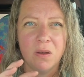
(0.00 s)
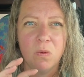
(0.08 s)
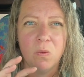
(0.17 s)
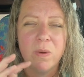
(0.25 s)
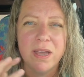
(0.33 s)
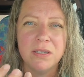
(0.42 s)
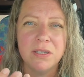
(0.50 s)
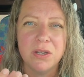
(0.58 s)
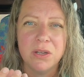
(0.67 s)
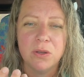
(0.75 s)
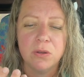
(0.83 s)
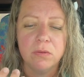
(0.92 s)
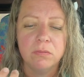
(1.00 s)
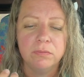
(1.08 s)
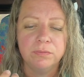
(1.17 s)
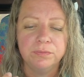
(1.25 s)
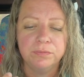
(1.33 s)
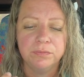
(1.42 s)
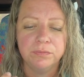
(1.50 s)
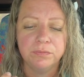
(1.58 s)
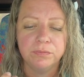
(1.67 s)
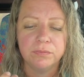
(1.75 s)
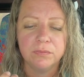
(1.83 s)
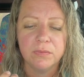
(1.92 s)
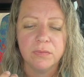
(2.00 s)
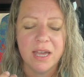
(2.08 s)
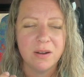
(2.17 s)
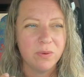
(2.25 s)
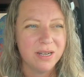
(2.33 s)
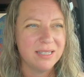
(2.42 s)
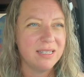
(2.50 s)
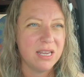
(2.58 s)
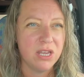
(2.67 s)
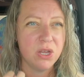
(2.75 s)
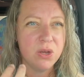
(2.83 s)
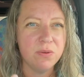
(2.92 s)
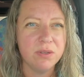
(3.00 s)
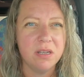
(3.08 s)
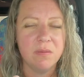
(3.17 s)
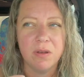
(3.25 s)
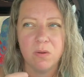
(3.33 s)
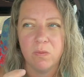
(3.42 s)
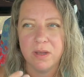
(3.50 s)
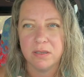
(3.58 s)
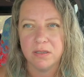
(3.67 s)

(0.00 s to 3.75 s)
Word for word: when to, I don't want to say use it, but when